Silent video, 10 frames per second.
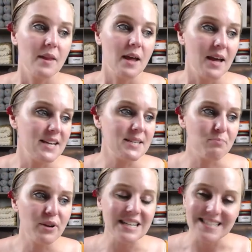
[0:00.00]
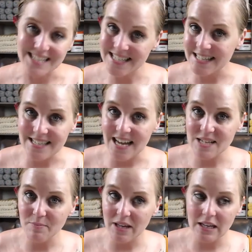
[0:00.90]
Uh, it's a pretty decent
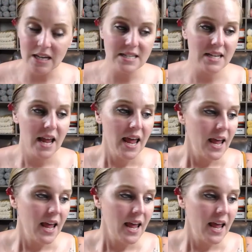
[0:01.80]
size blanket.